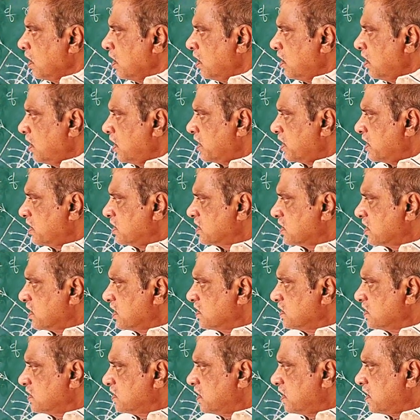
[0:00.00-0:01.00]
Let us
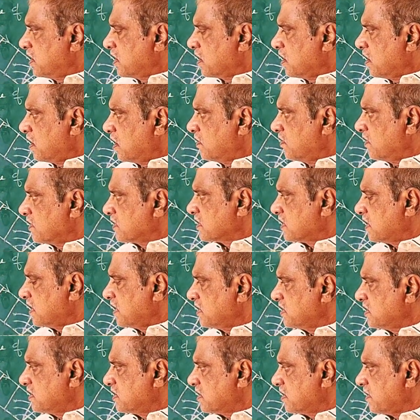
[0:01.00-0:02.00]
consider a convex
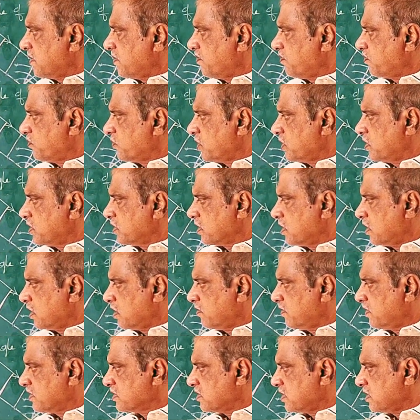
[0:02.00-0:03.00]
lens. Is a
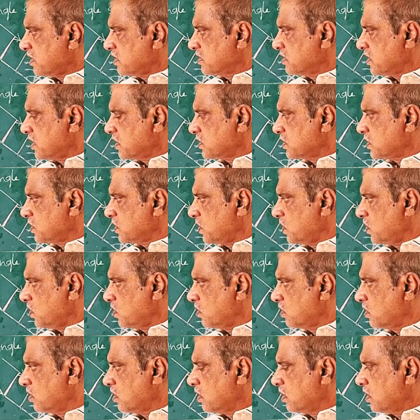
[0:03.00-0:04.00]
convex lens, as you
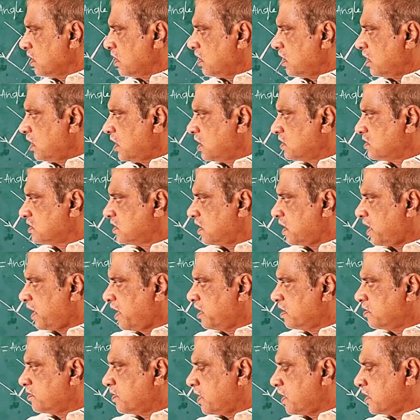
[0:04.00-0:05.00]
know, as the
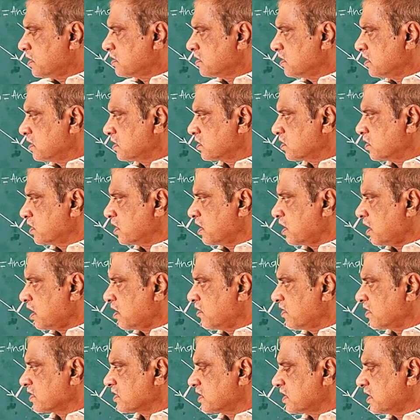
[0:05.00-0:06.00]
light passes through the
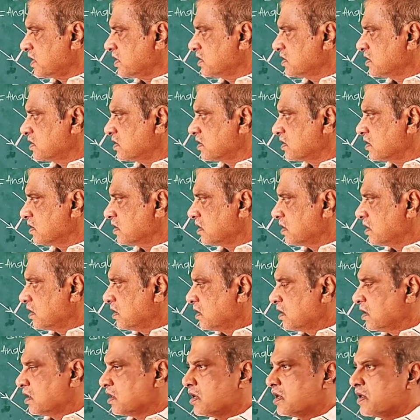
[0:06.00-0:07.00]
convex lens,
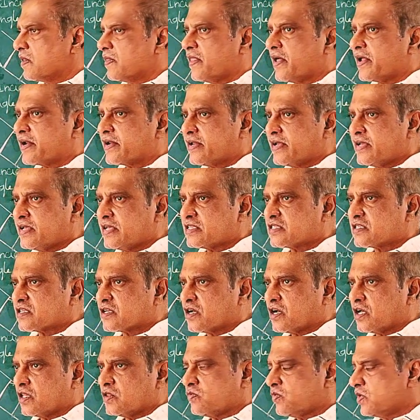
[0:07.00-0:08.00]
the rays
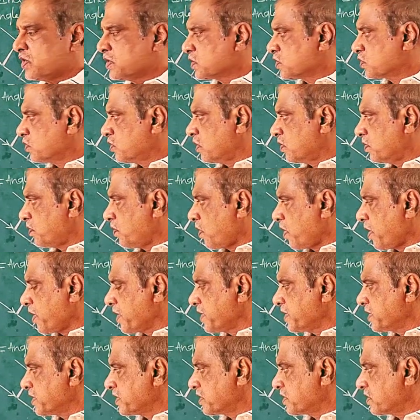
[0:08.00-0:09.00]
converge to a
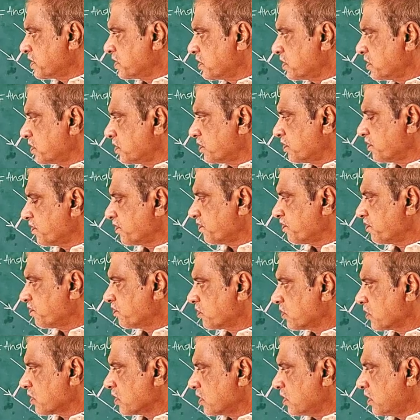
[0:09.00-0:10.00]
point.
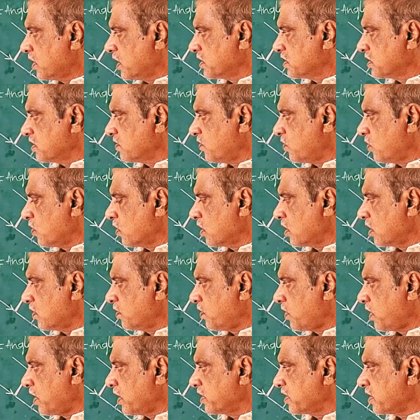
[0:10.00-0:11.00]
There is a focal
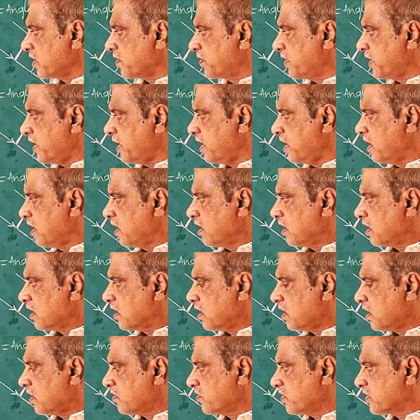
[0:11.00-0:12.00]
point of the
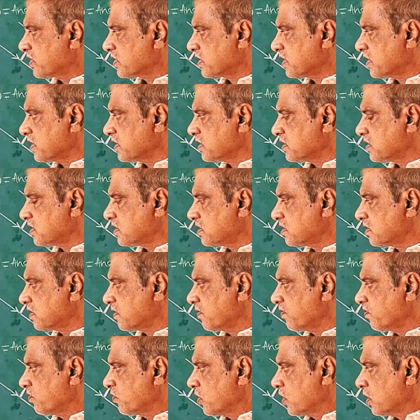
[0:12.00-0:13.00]
convex lens.
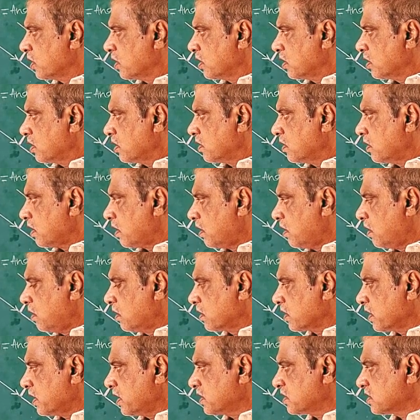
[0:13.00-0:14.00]

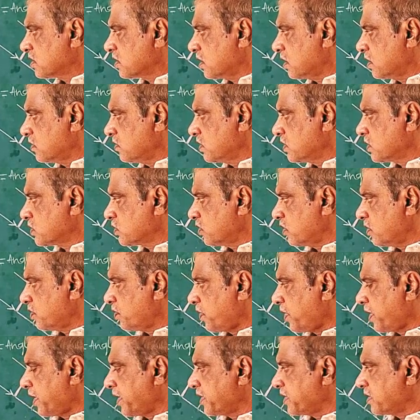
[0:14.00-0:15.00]
All rays converge to a
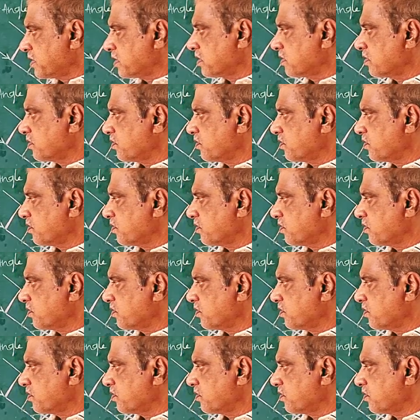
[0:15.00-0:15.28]
point.